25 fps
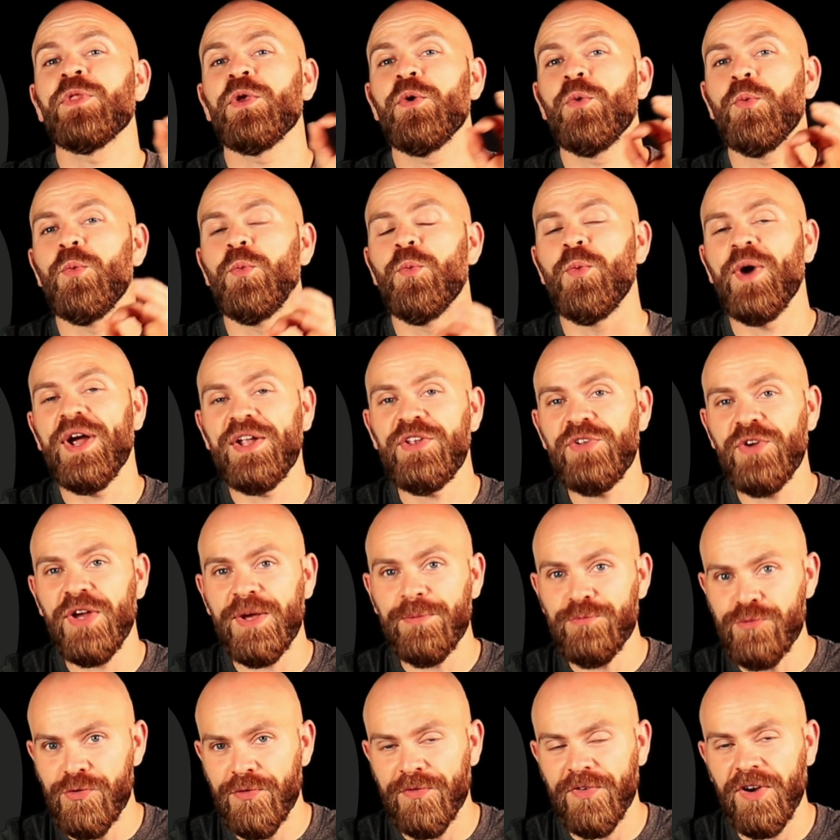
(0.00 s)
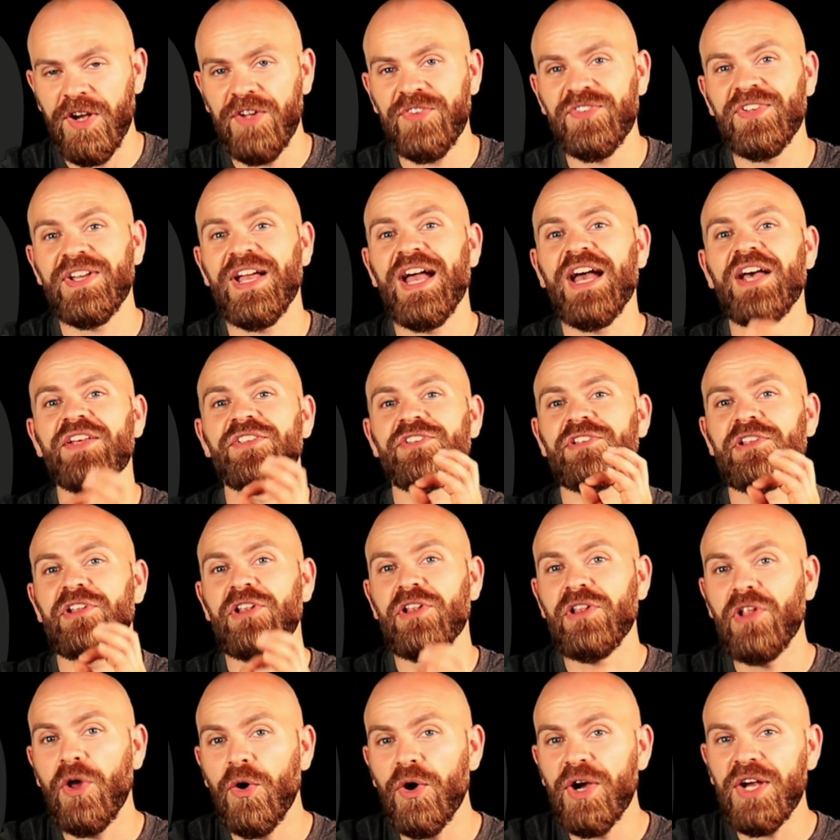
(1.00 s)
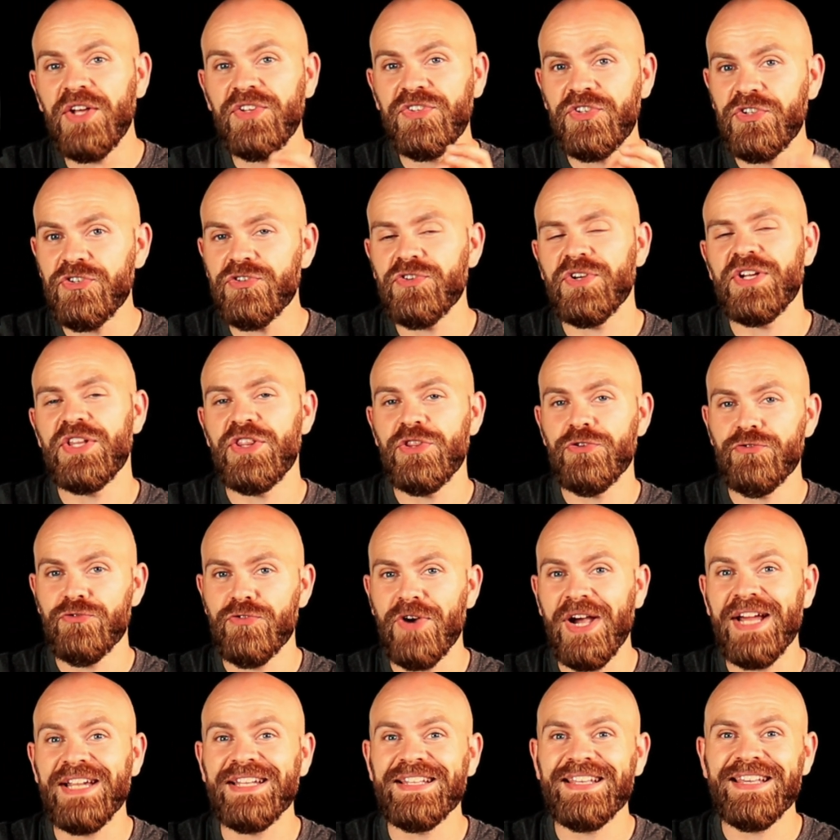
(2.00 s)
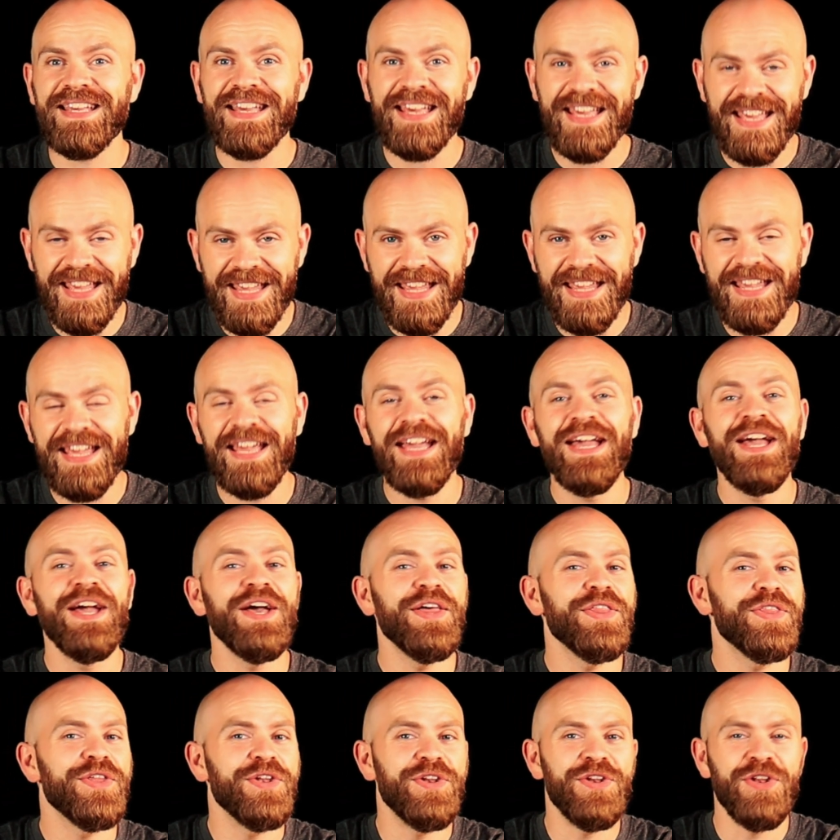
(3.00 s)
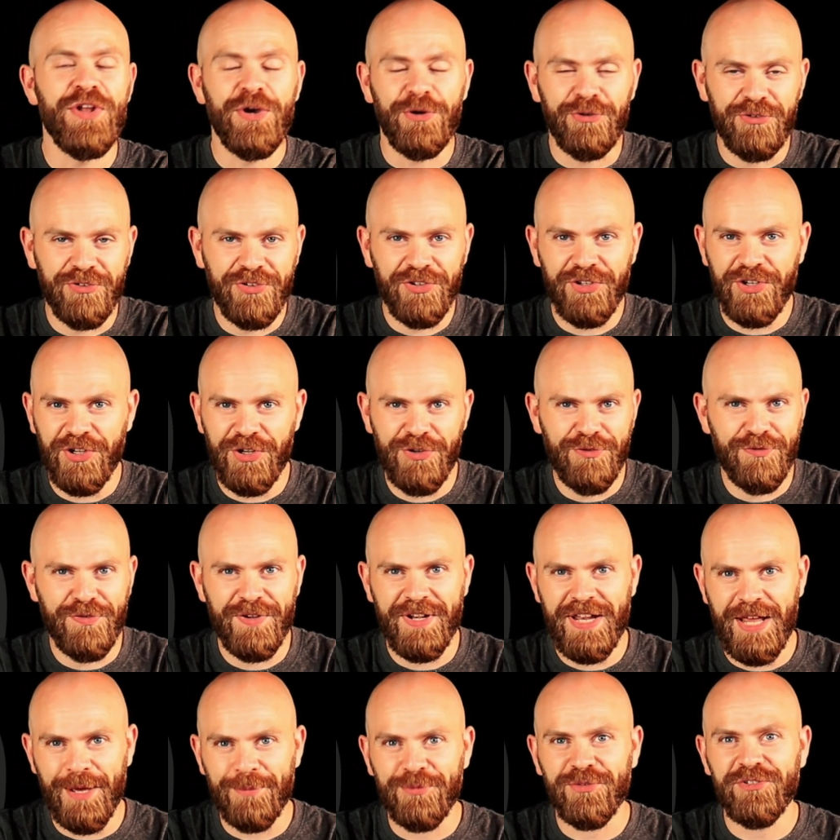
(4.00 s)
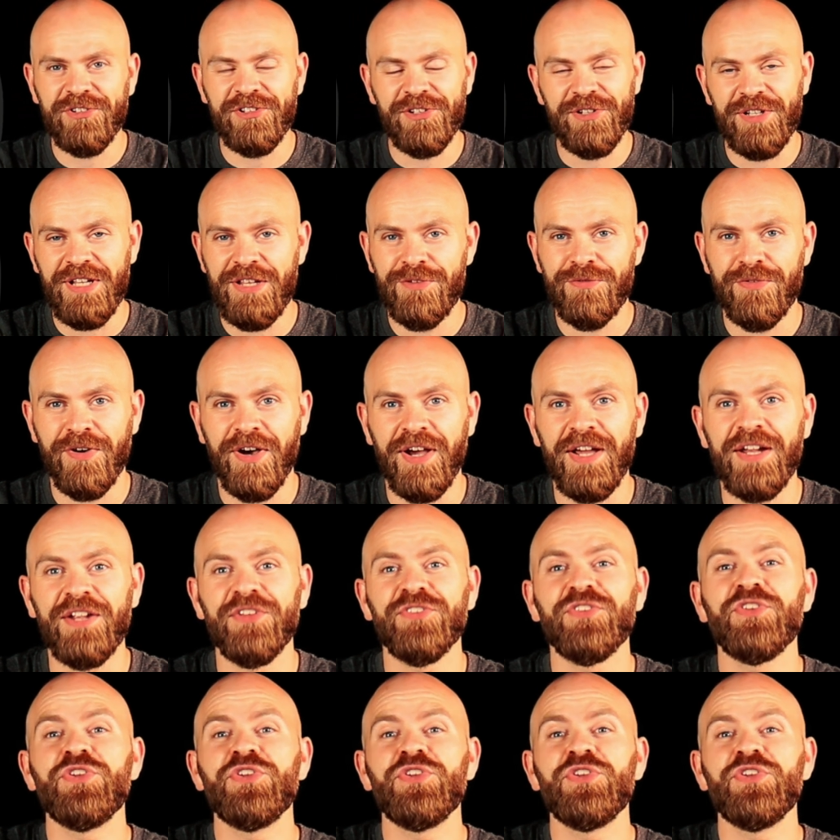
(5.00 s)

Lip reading: when you're improvising, as long as you're in the right key, the notes are going to fit absolutely fine.